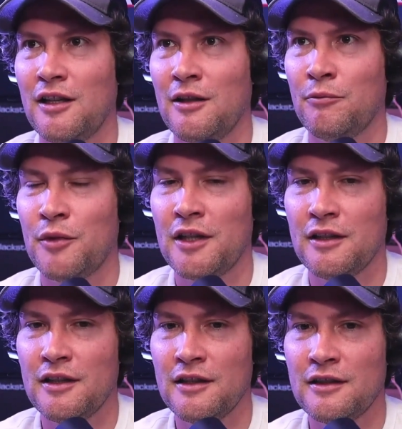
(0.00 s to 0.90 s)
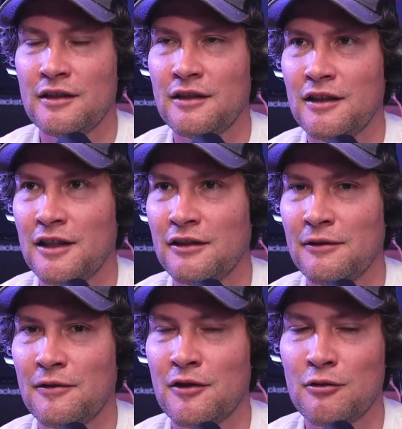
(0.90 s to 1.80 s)
because he
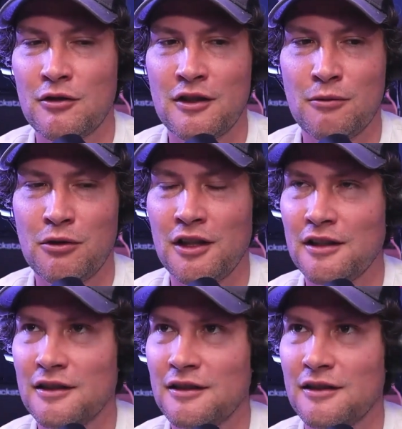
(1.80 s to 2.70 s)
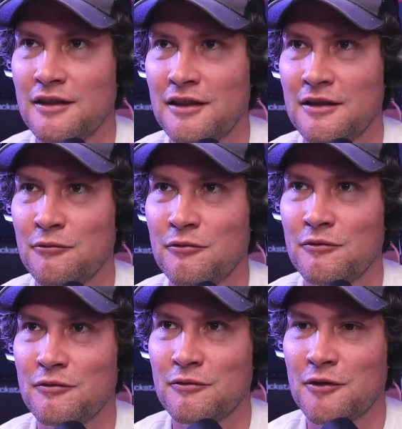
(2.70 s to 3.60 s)
lived for the the applause. To
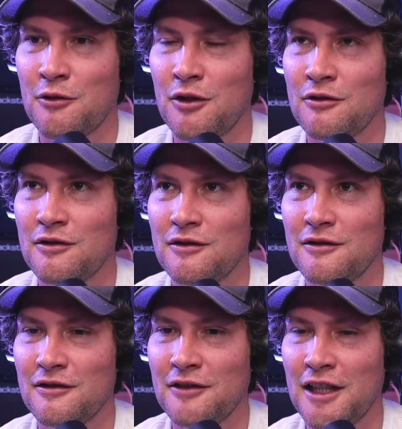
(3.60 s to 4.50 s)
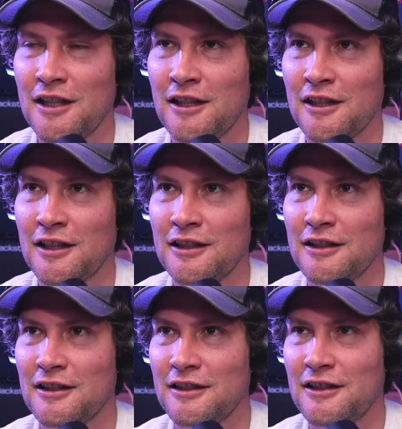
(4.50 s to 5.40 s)
quote Lady Gaga.
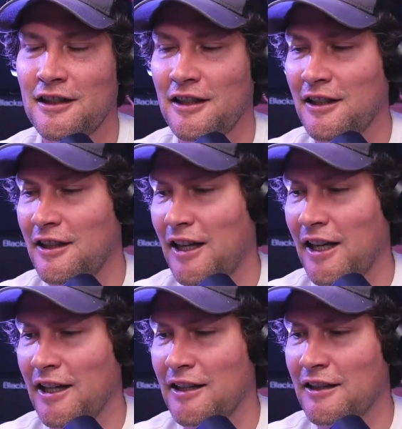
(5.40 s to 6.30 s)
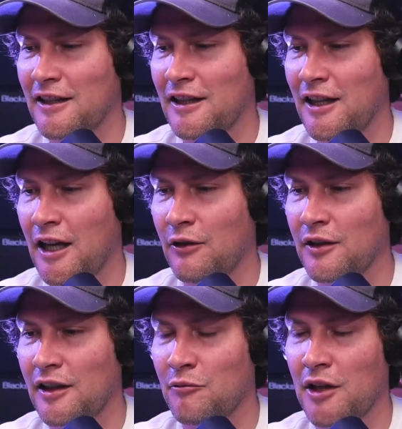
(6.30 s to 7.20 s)
And I don't
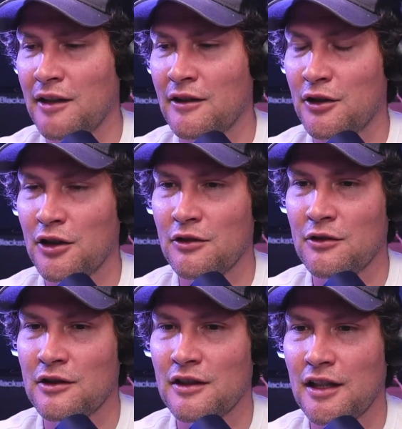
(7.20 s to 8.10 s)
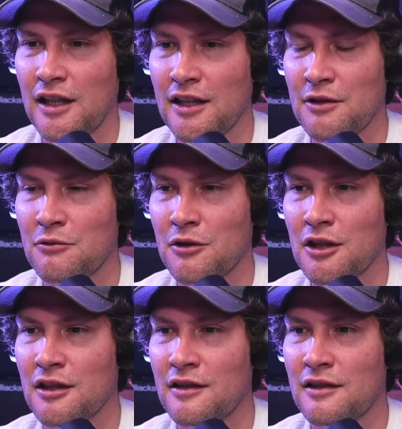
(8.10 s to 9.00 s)
think it made the shows any
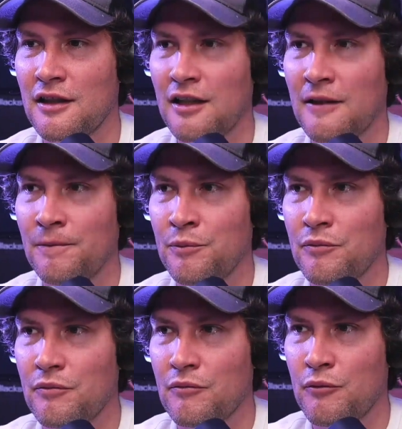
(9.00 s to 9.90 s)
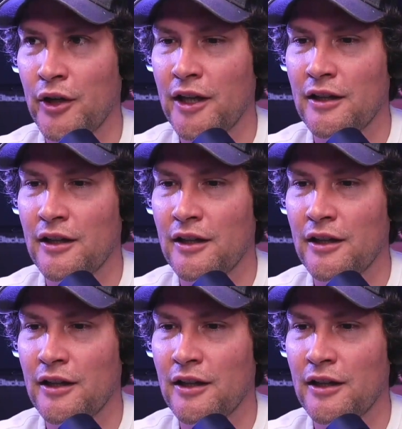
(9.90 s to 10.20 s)
worse, but